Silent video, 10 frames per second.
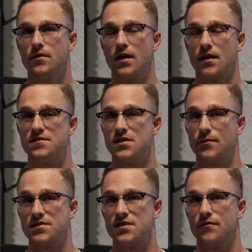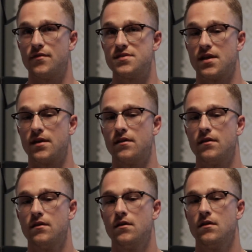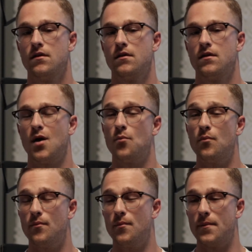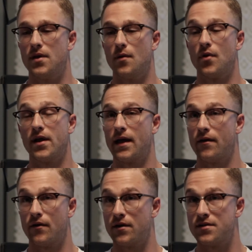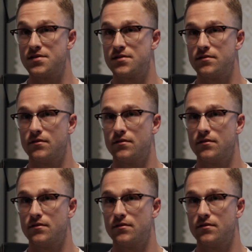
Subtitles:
kind of see myself as like maybe a breakout artist